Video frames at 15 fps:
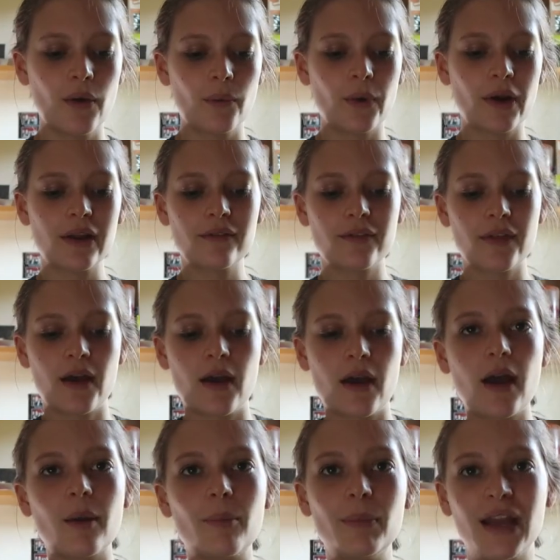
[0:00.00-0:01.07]
One of
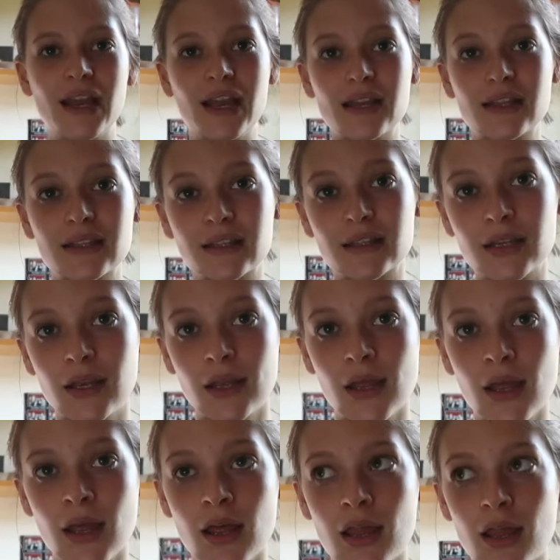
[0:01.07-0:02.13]
the biggest
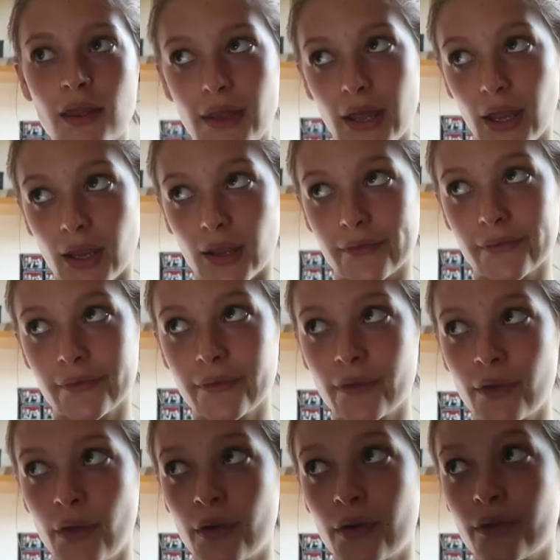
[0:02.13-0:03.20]
things
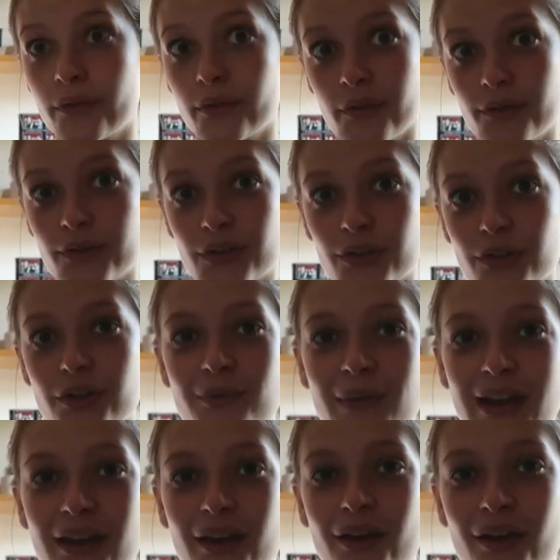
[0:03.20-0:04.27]
for revision, to
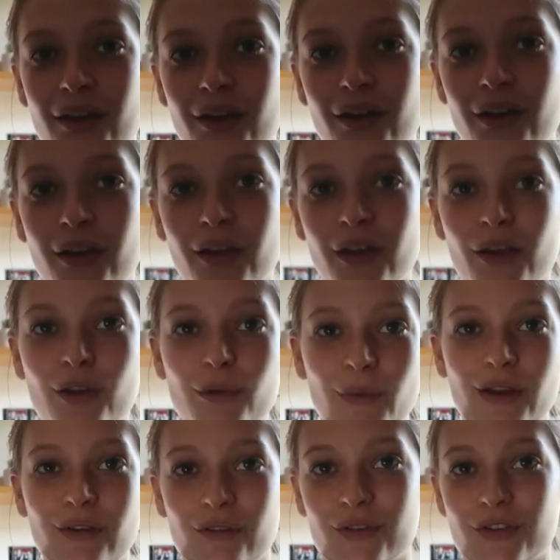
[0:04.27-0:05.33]
make
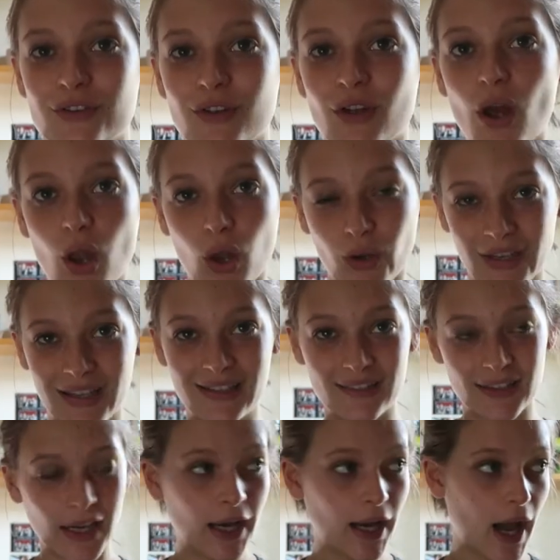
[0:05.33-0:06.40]
revision a lot
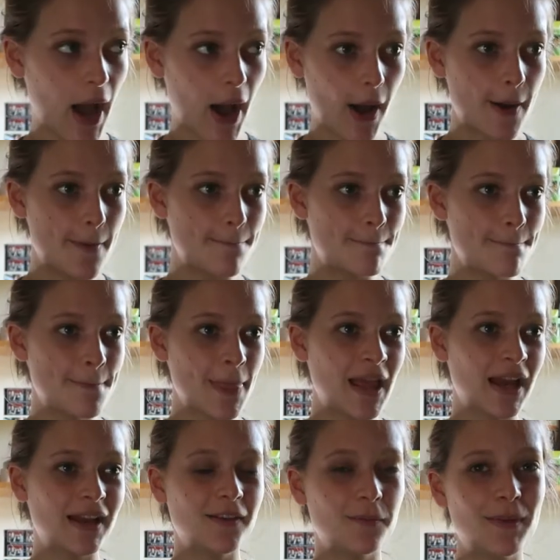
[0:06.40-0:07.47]
easier,
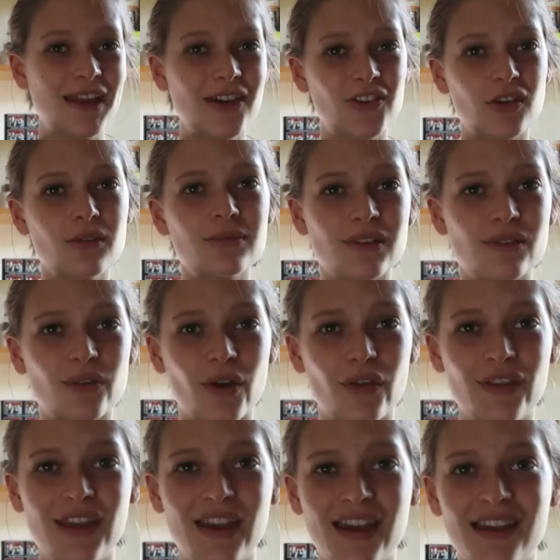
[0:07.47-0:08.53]
is being on top of it throughout
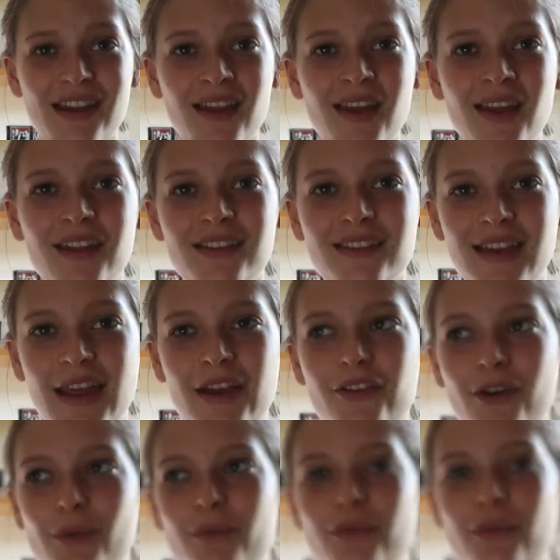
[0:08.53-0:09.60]
the year. Staying on
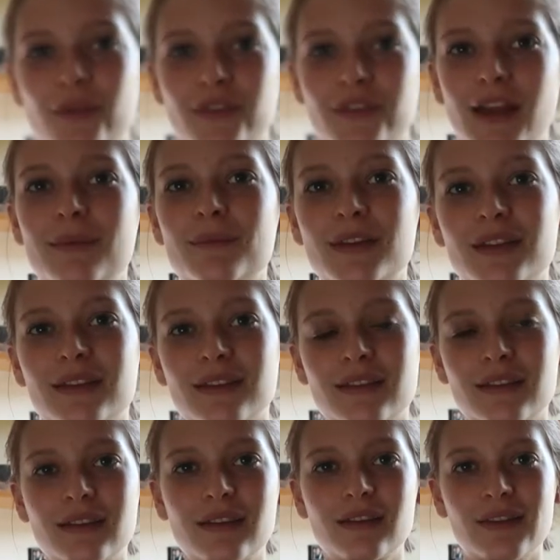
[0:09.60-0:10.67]
top of your
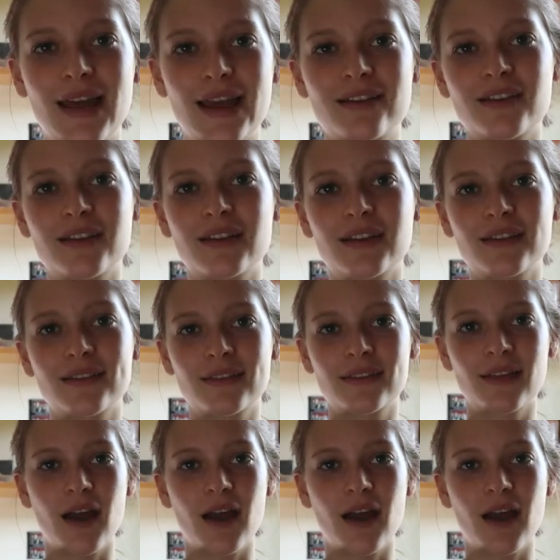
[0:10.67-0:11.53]
assignments, your lectures,